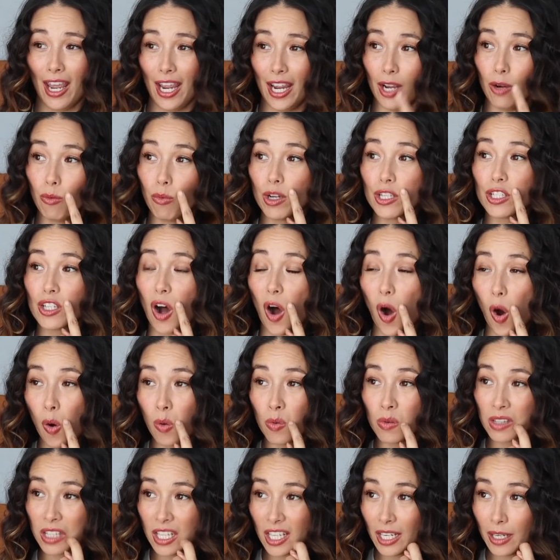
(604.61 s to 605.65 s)
It was
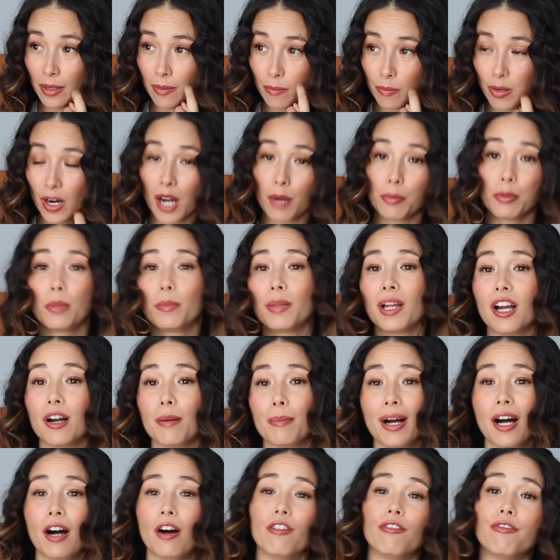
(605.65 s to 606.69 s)
only probably
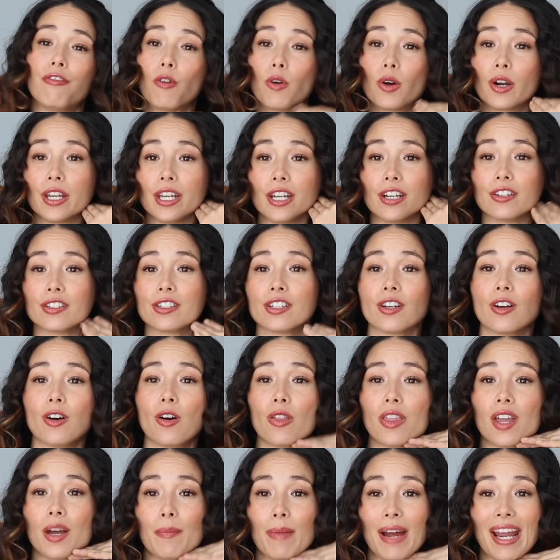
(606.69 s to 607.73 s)
about 4 years ago
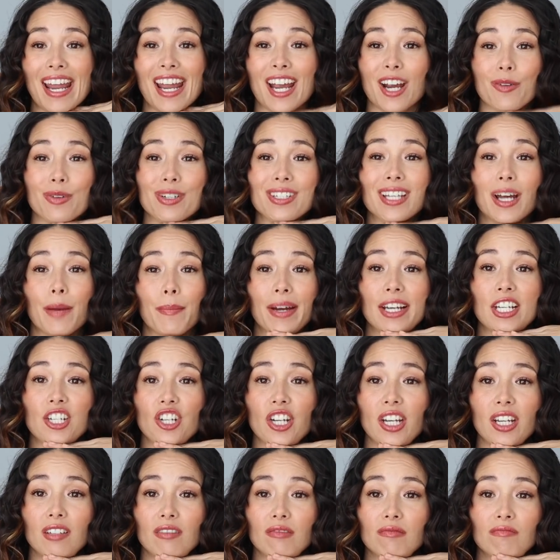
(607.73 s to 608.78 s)
that my hair was at my
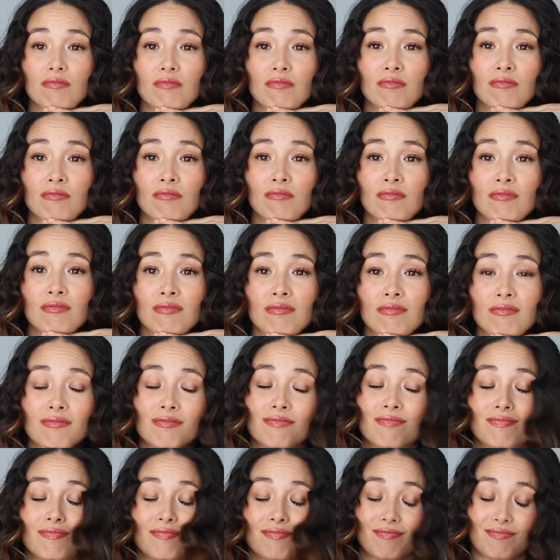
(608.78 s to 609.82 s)
chin.
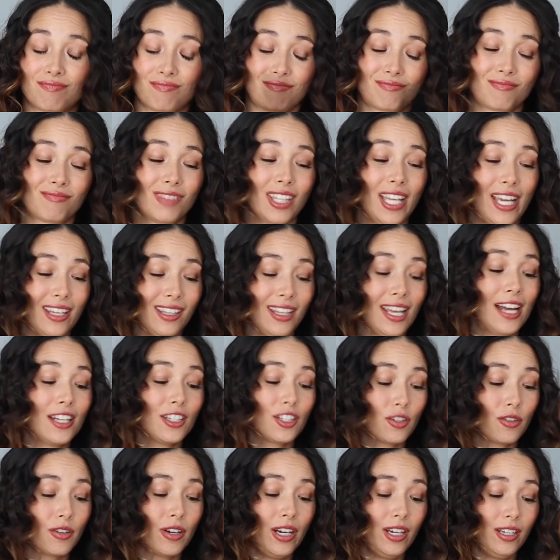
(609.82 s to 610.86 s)
Like,
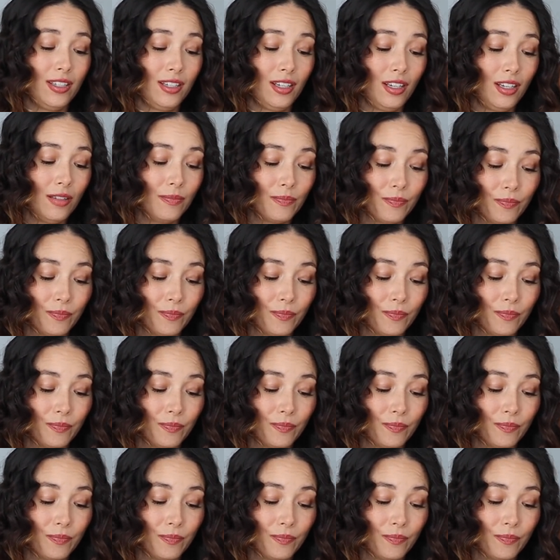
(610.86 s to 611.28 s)
that's crazy.